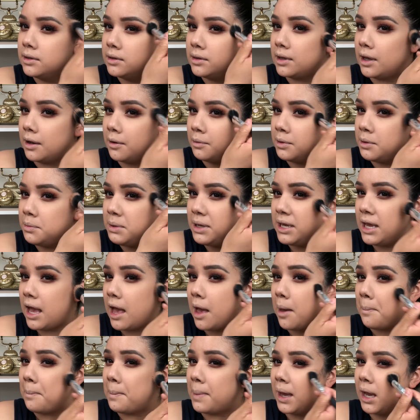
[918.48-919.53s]
That would be
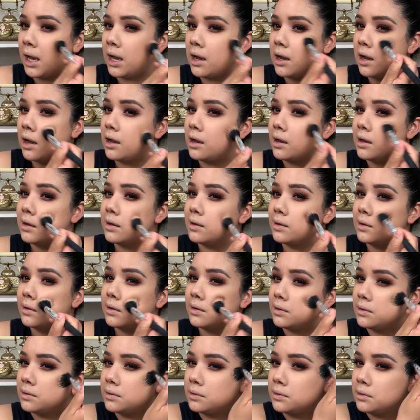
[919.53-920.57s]
epic.
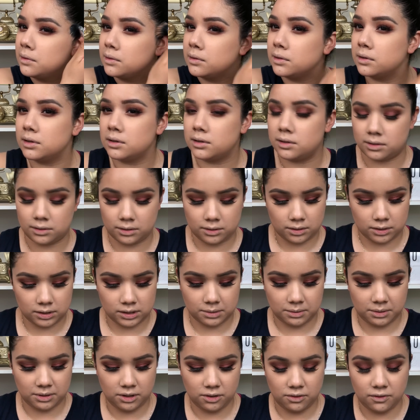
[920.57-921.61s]
I
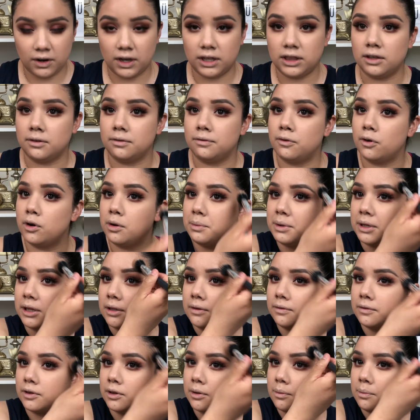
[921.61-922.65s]
mean, you got the
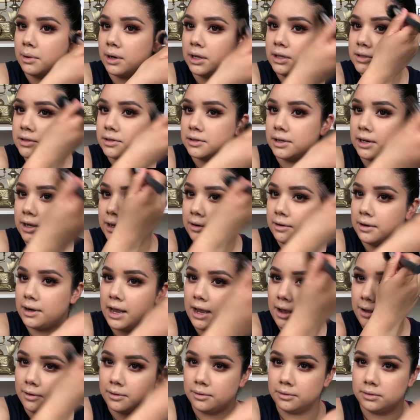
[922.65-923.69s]
formula for the bronzer down
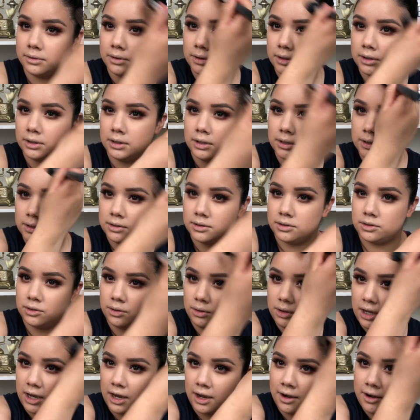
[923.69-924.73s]
now. Let's do
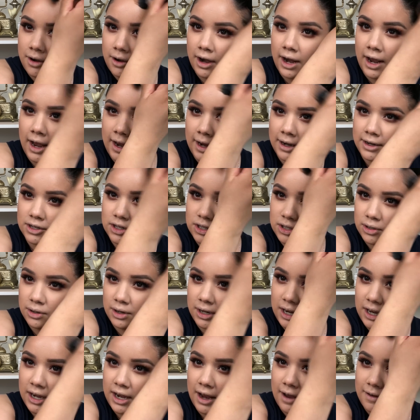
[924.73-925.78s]
the under eye just so I
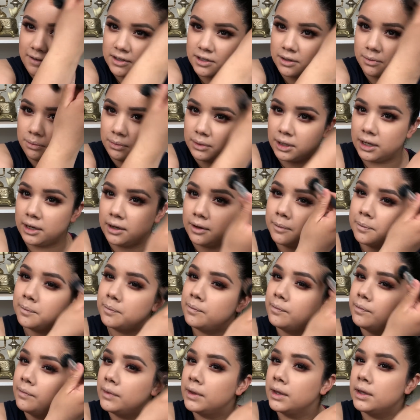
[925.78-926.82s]
can have something
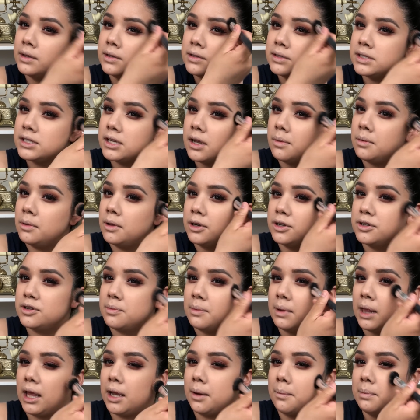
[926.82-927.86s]
similar to
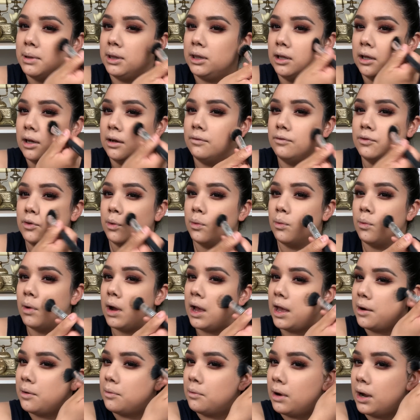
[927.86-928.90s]
my like beloved
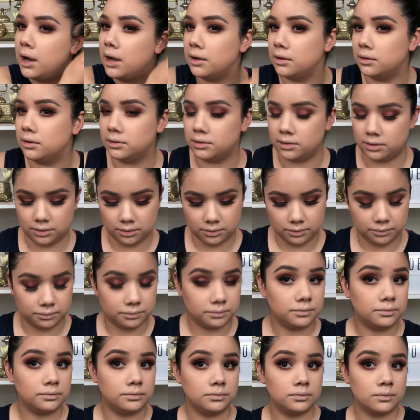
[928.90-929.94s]
Wet n Wild.
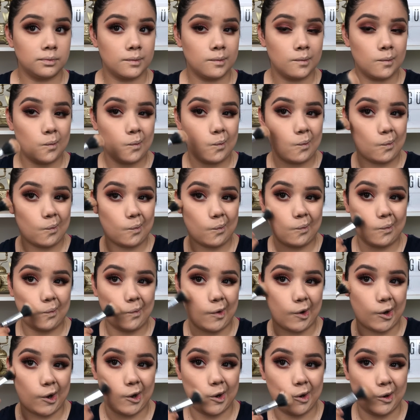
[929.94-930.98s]

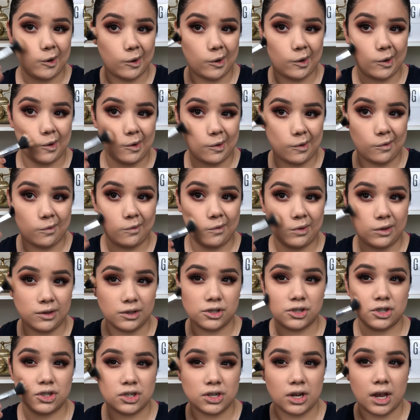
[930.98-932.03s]
But I love the
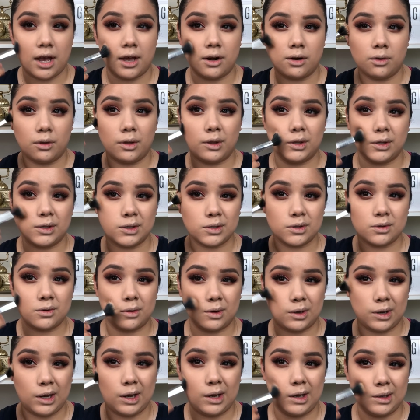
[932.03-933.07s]
shadow that this
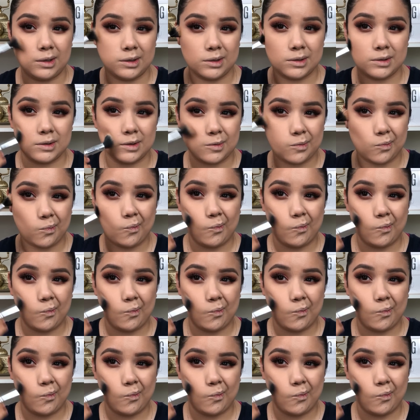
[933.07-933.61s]
creates.